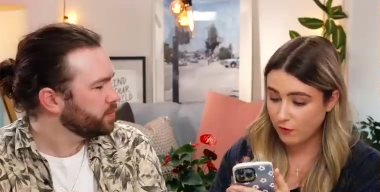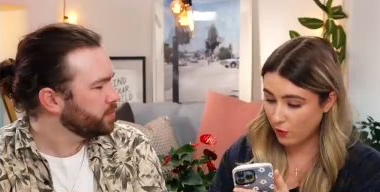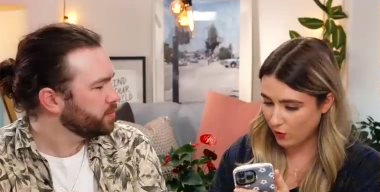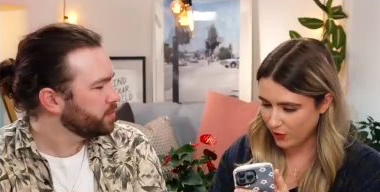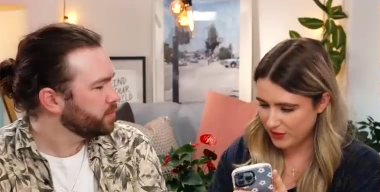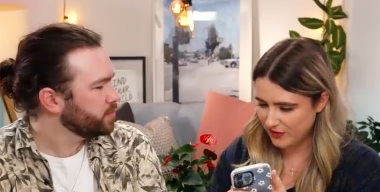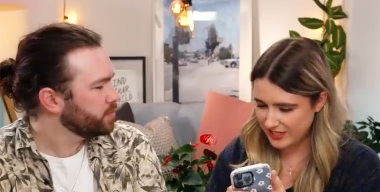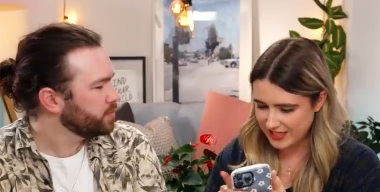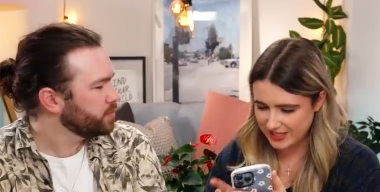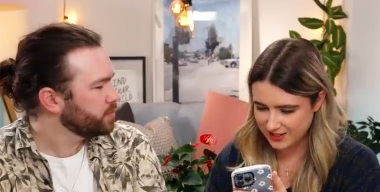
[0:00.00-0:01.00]
Speaker 1: the fourth's
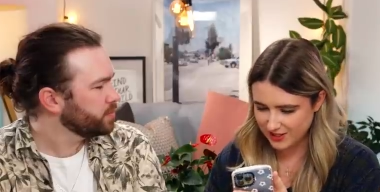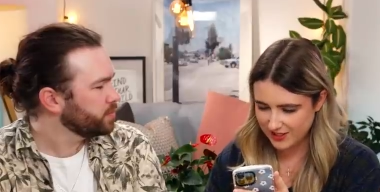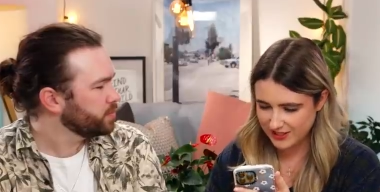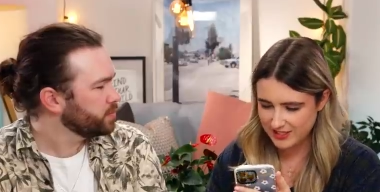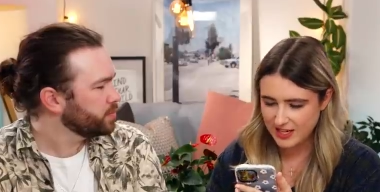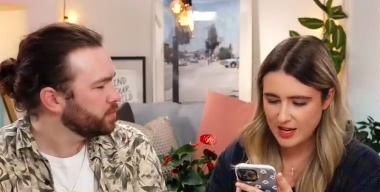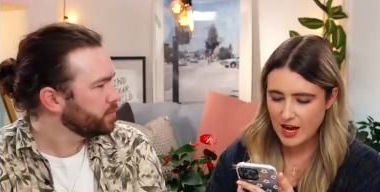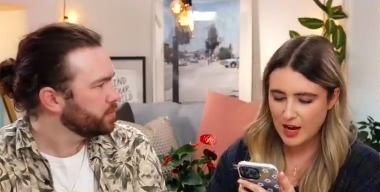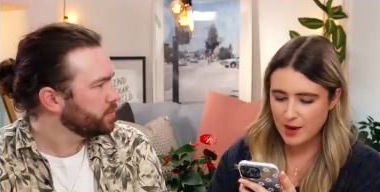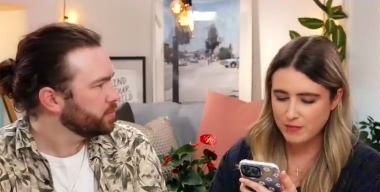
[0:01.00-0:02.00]
visit to Scotland.
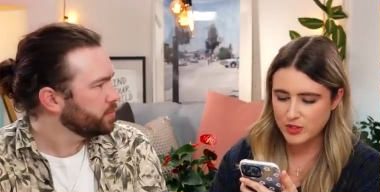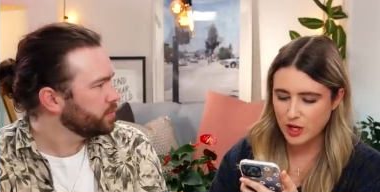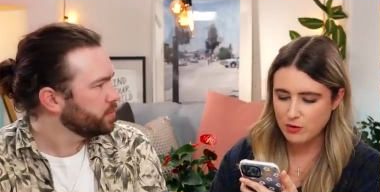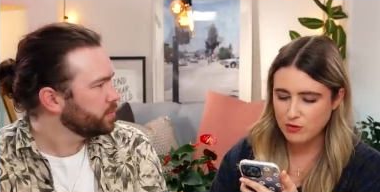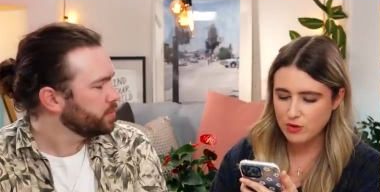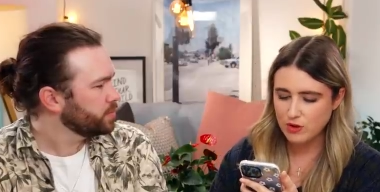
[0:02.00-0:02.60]
Um, so